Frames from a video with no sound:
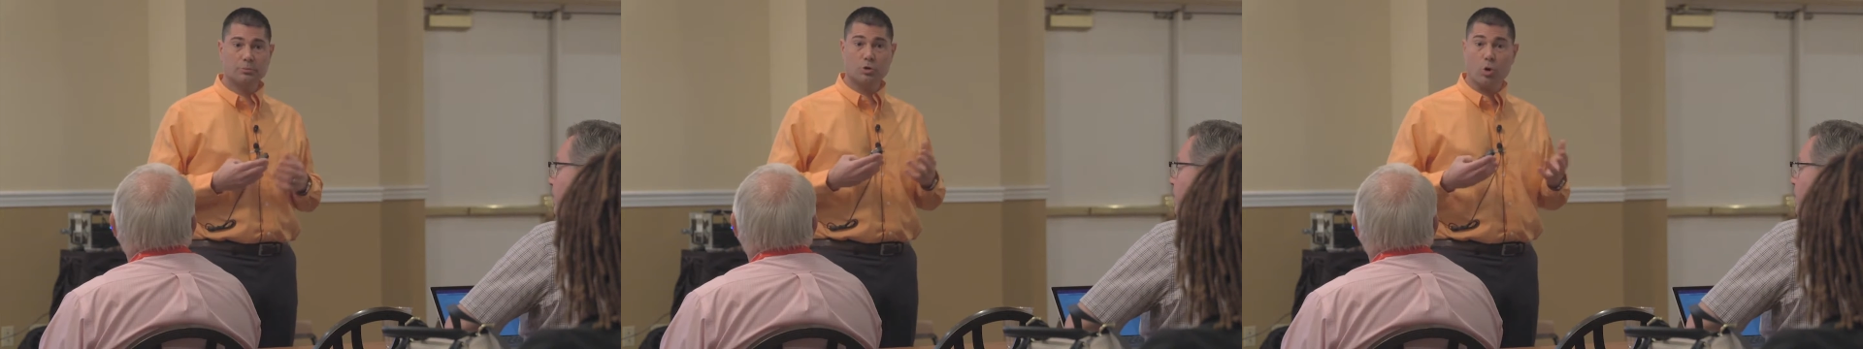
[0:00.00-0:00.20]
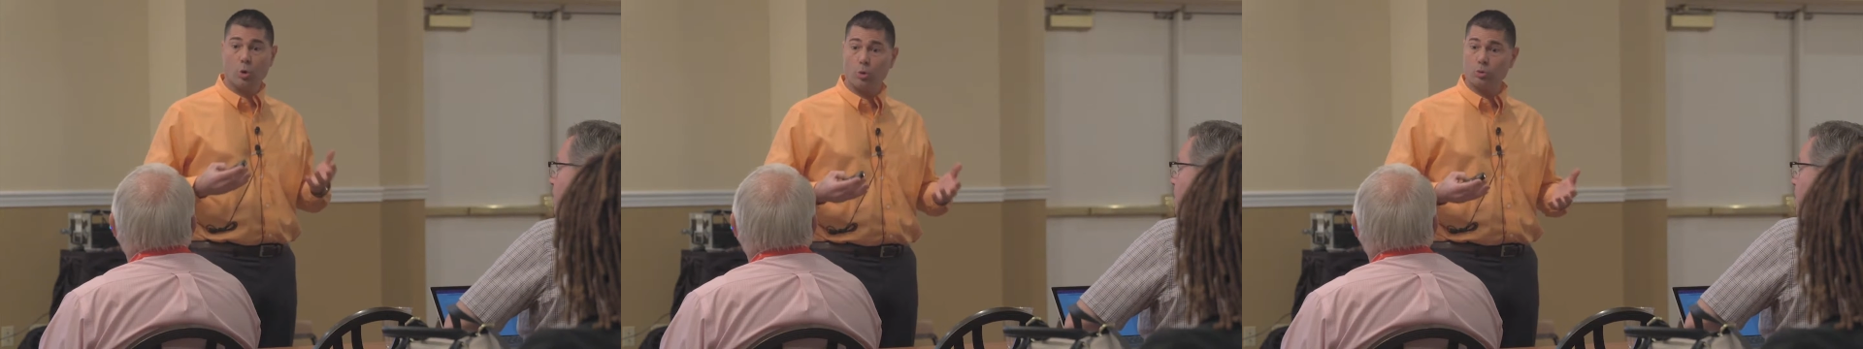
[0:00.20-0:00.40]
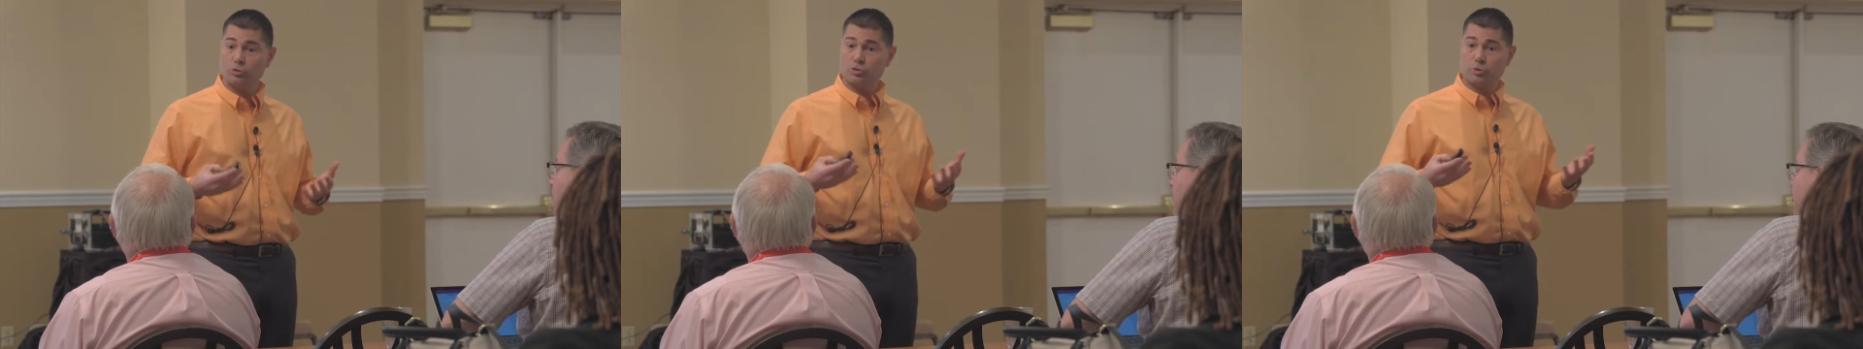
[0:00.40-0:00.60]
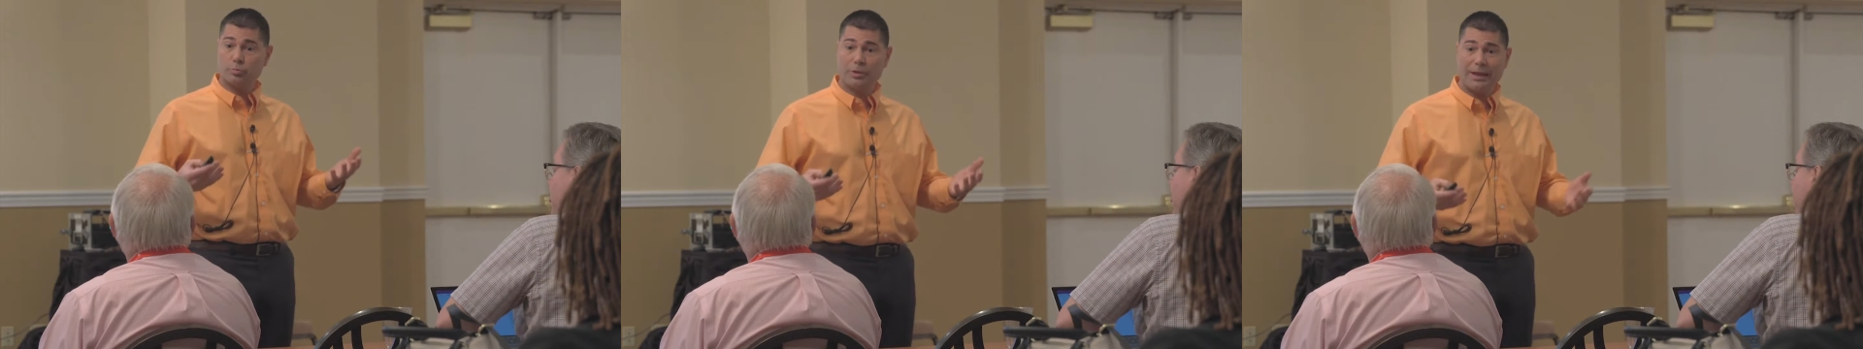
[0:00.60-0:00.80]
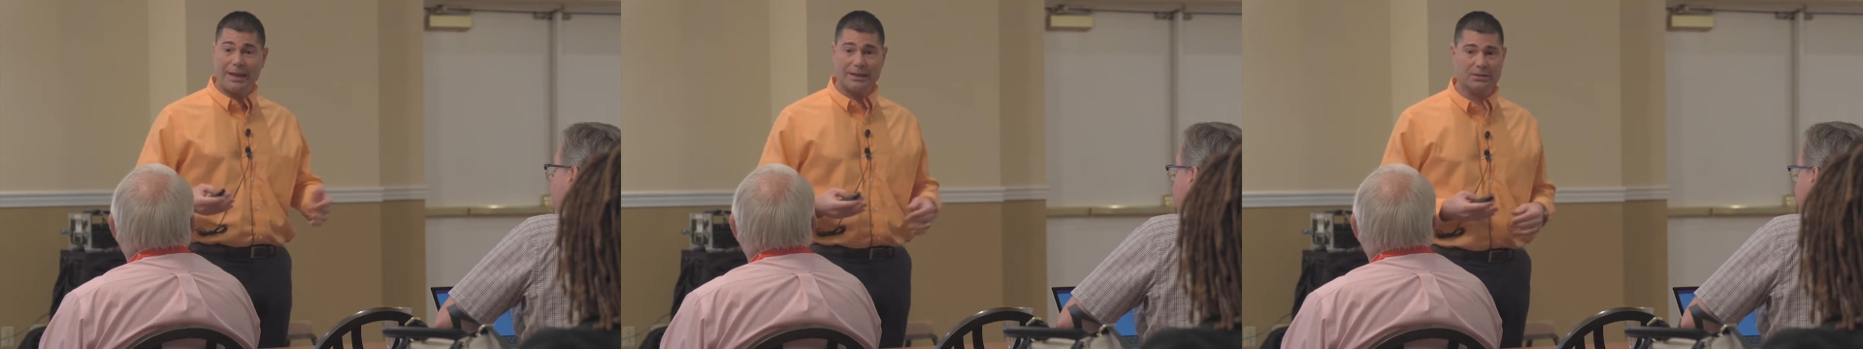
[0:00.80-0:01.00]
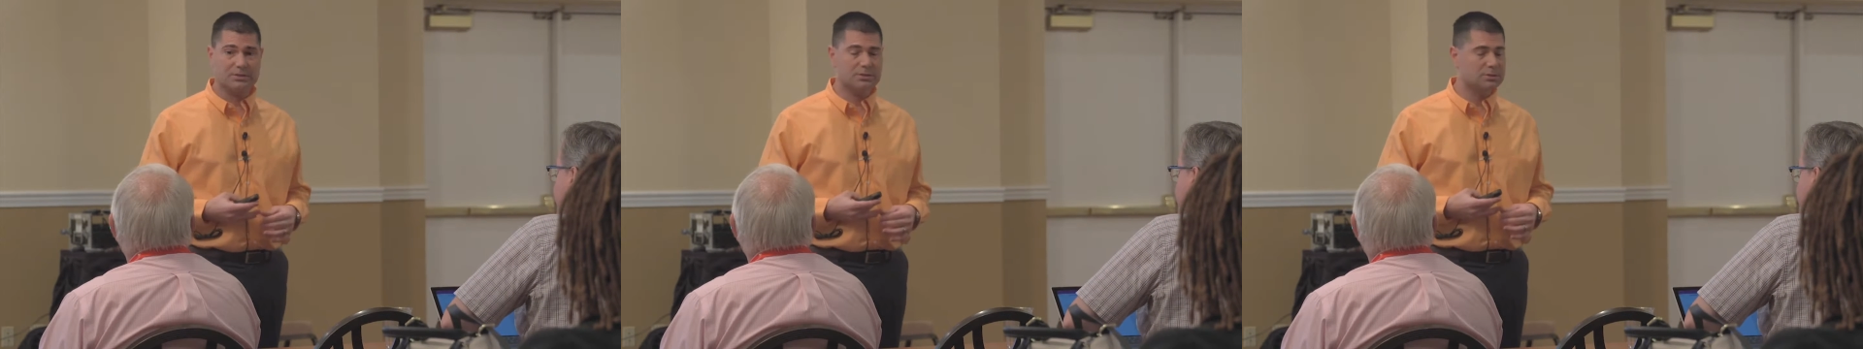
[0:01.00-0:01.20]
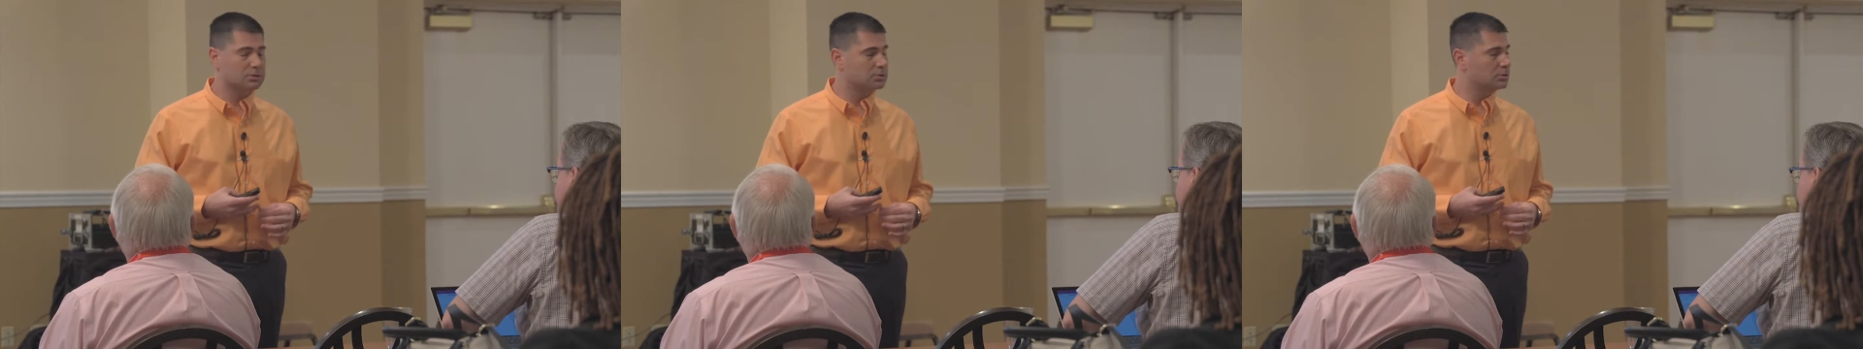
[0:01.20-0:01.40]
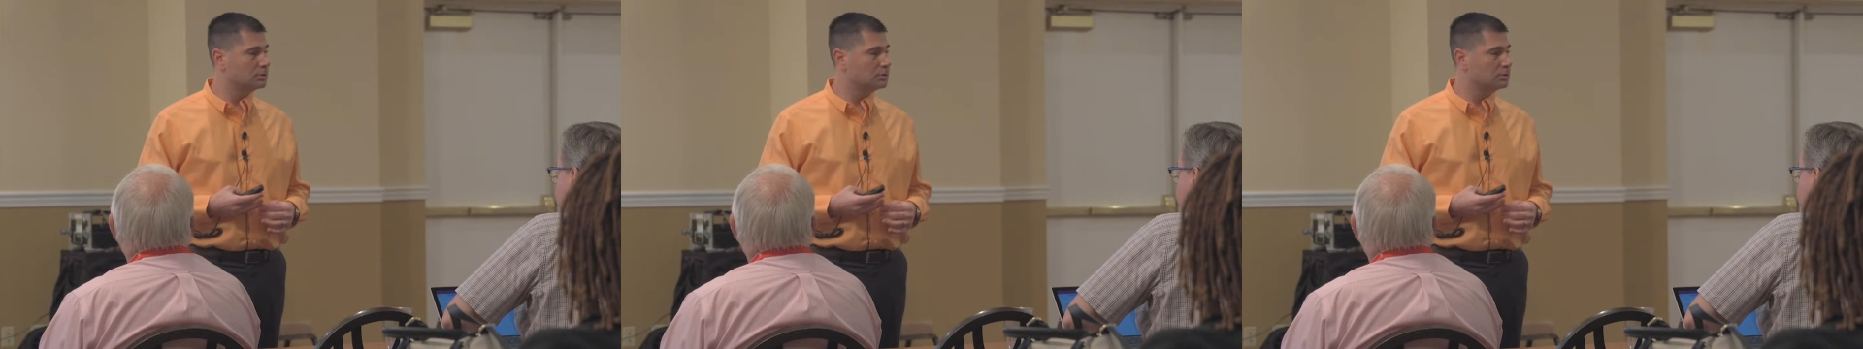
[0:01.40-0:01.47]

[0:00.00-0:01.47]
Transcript: goals or plans.